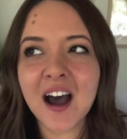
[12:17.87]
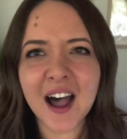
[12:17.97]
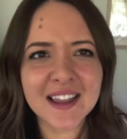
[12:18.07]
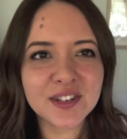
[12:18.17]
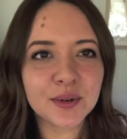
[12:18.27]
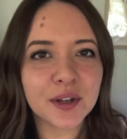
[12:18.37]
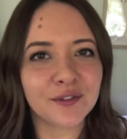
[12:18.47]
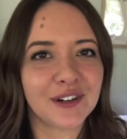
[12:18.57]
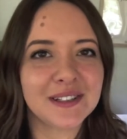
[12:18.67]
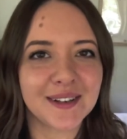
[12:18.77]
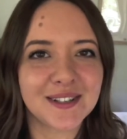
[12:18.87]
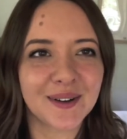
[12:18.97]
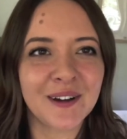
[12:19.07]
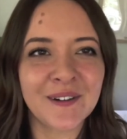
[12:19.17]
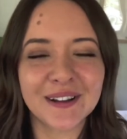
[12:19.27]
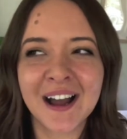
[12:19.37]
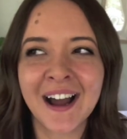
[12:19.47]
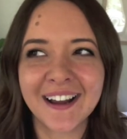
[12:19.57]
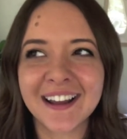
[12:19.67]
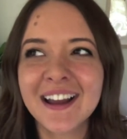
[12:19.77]
I had to do a lot of research, so I felt
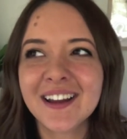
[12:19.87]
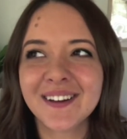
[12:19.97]
like